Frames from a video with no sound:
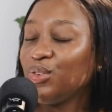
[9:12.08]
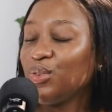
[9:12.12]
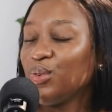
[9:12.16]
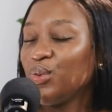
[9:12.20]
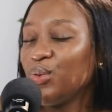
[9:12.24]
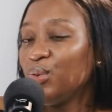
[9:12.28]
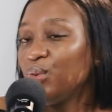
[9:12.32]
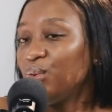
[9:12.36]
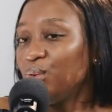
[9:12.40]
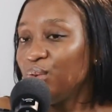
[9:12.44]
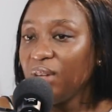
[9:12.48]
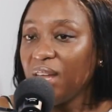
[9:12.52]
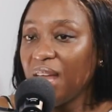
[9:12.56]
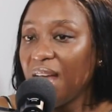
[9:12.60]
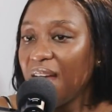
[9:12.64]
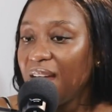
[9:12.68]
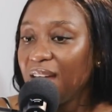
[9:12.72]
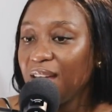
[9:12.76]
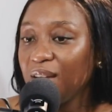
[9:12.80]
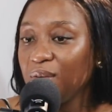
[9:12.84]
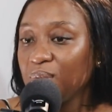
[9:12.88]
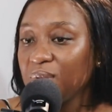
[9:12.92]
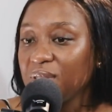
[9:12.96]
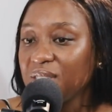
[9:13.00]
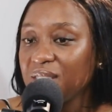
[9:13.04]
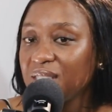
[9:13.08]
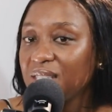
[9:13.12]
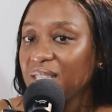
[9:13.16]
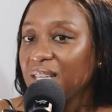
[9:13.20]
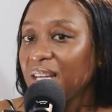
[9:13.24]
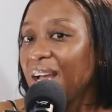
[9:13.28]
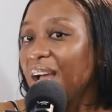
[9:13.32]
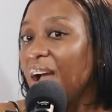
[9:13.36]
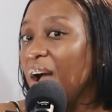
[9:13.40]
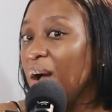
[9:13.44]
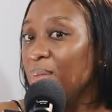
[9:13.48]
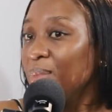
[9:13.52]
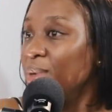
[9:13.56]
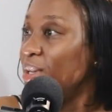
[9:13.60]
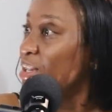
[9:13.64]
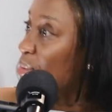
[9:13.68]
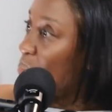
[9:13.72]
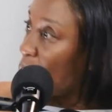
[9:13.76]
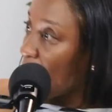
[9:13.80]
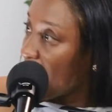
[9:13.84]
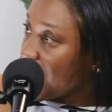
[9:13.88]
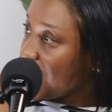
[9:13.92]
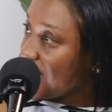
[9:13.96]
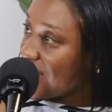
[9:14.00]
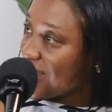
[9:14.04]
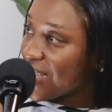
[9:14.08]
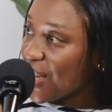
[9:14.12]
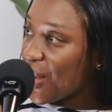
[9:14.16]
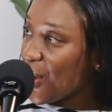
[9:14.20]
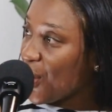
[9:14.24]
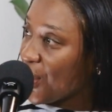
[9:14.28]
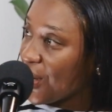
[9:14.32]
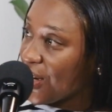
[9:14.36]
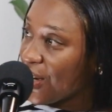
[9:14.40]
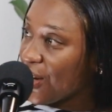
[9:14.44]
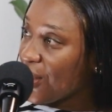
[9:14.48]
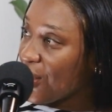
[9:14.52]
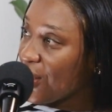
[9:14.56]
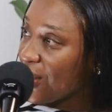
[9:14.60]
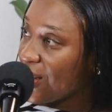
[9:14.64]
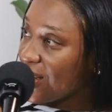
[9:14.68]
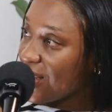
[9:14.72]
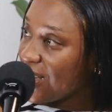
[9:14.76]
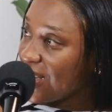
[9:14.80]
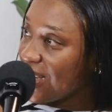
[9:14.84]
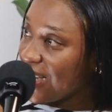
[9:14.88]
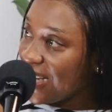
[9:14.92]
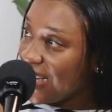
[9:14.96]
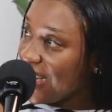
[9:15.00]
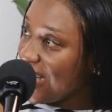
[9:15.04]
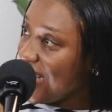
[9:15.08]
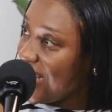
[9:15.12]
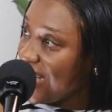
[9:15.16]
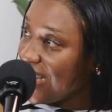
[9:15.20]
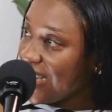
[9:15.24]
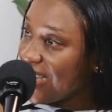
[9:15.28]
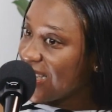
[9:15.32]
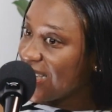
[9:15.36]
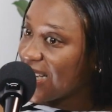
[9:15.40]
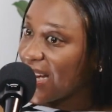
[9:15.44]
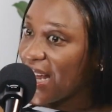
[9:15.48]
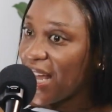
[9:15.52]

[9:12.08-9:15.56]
So it was just like, how much money is that gonna need?